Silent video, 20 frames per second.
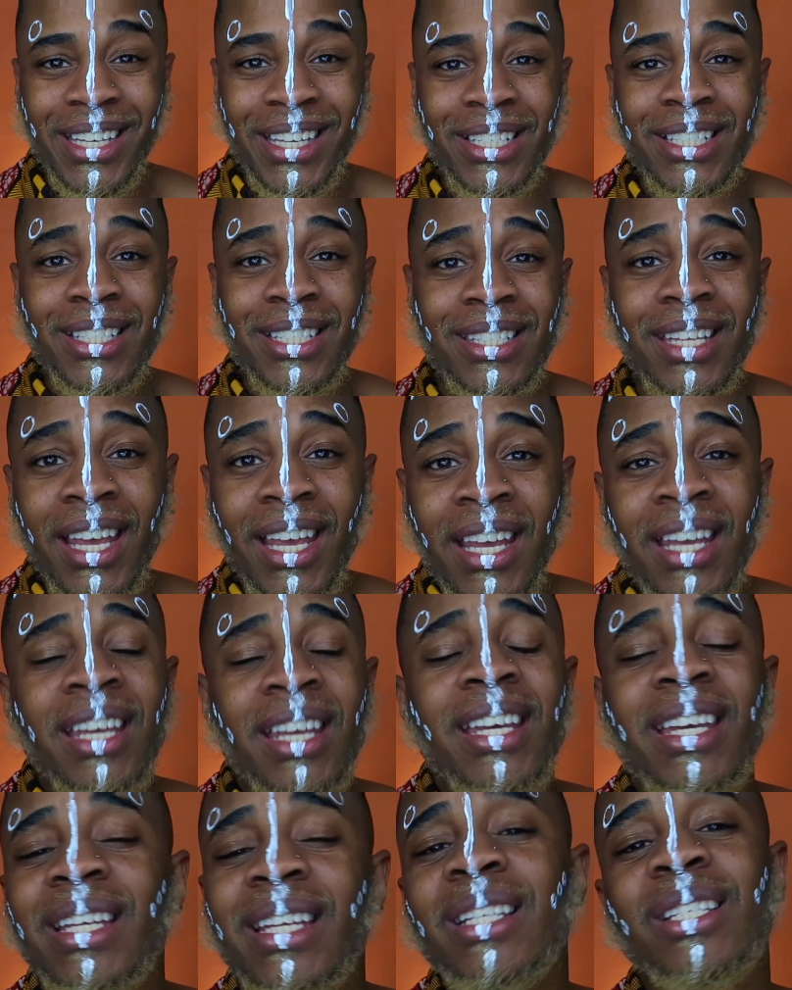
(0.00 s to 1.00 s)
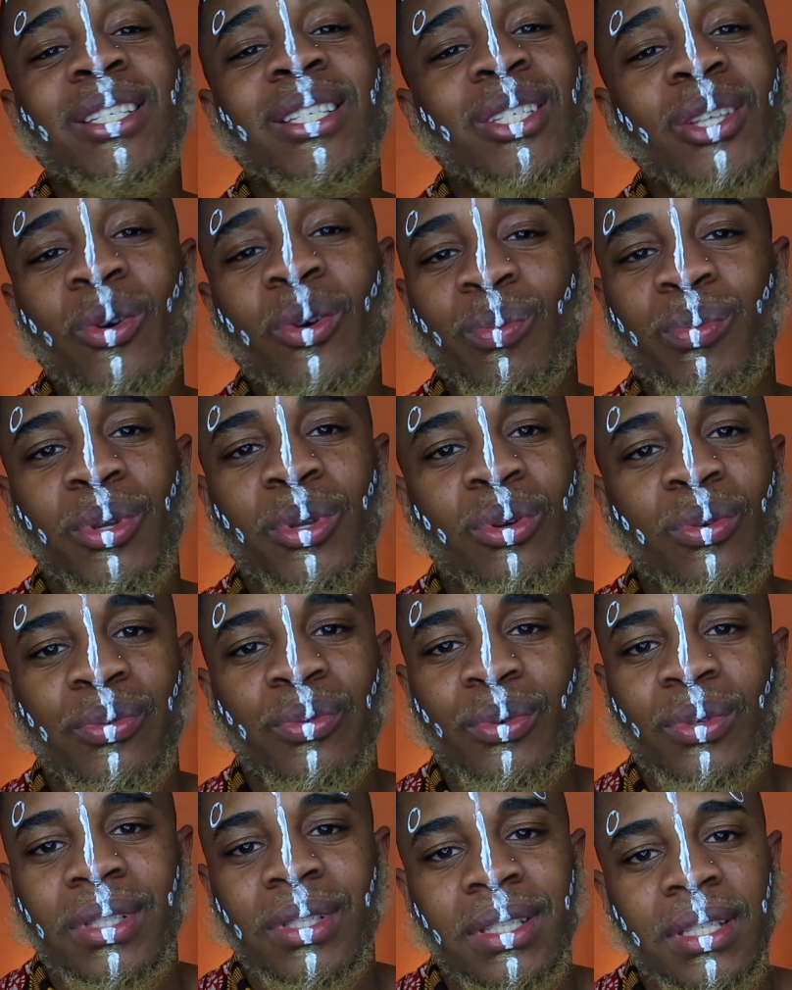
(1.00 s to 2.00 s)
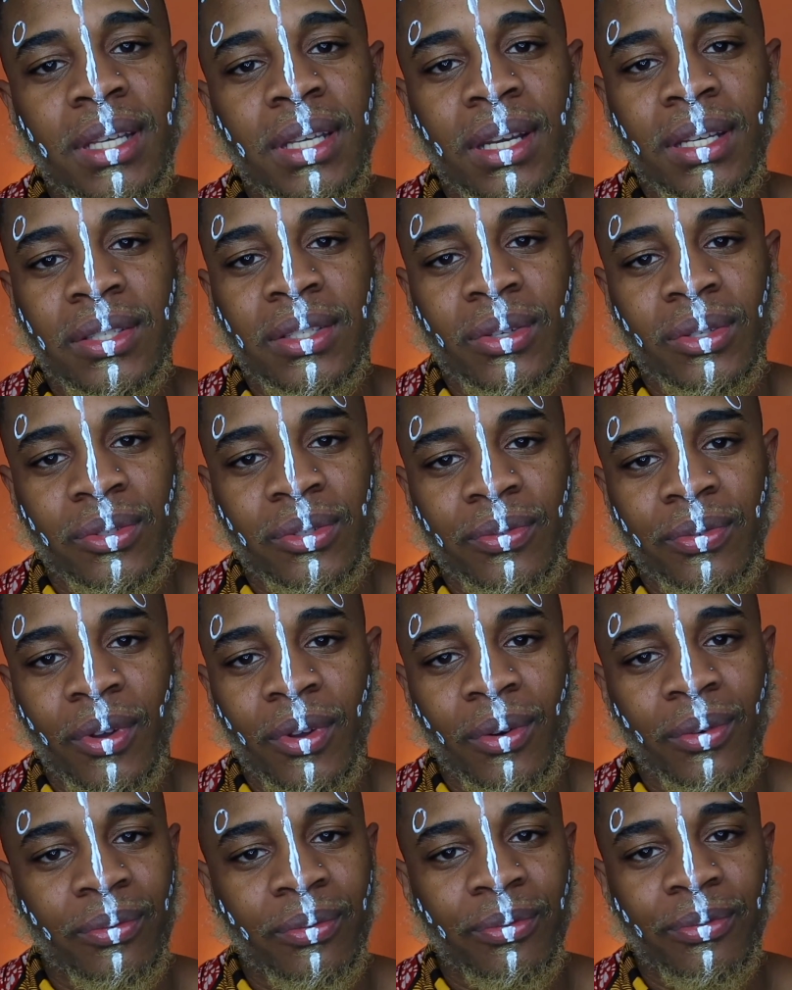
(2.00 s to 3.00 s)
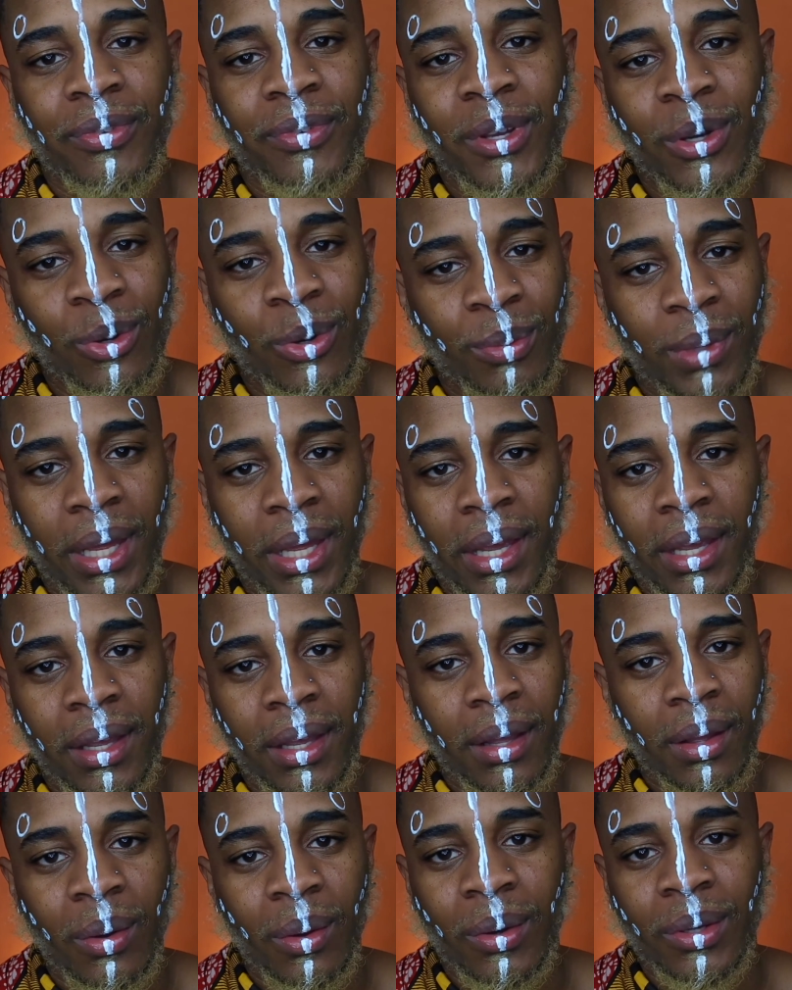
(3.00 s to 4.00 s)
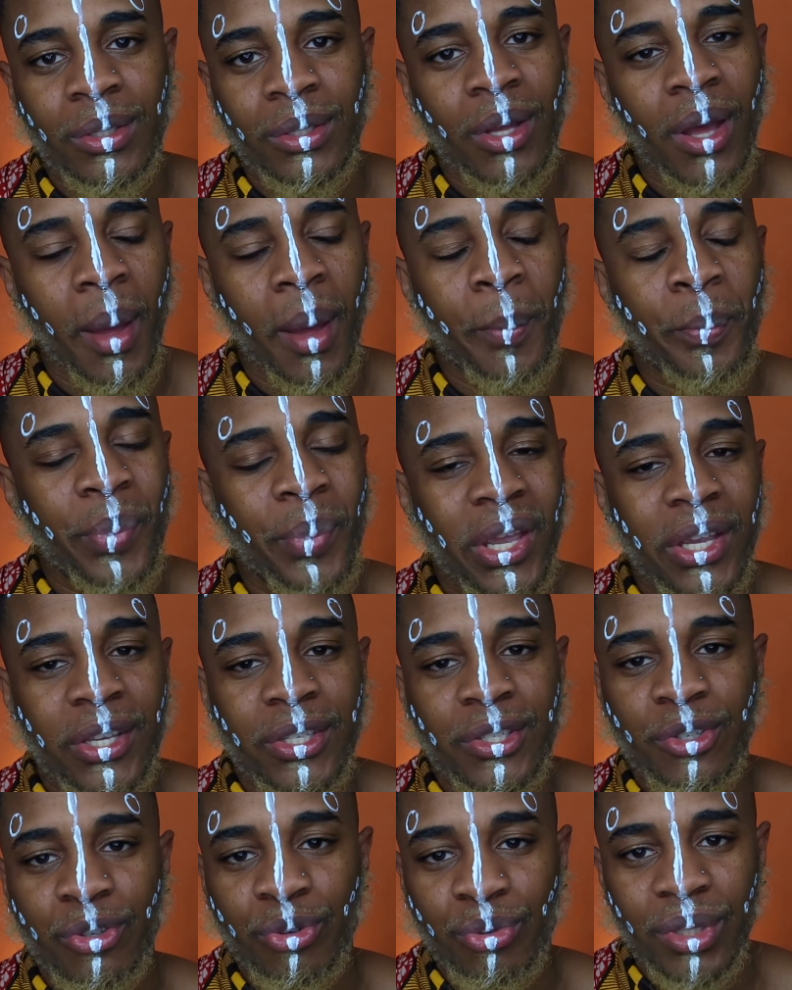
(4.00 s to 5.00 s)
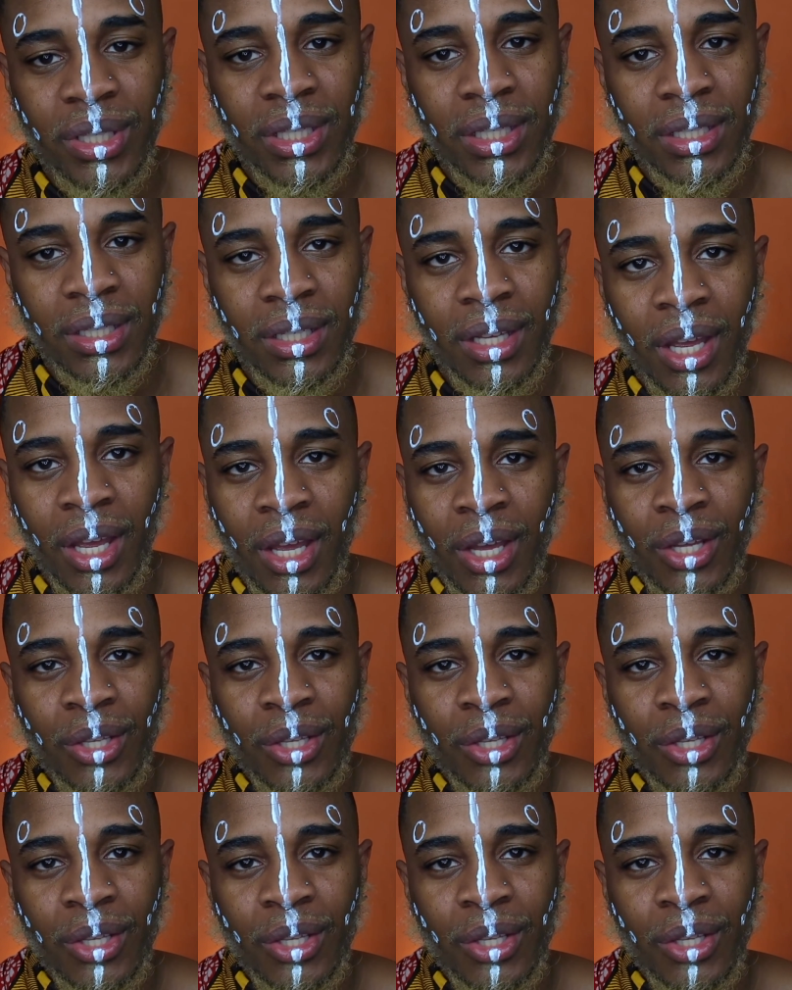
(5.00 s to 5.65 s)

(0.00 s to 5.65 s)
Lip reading: It is so beautiful to see us on film, like on a big screen,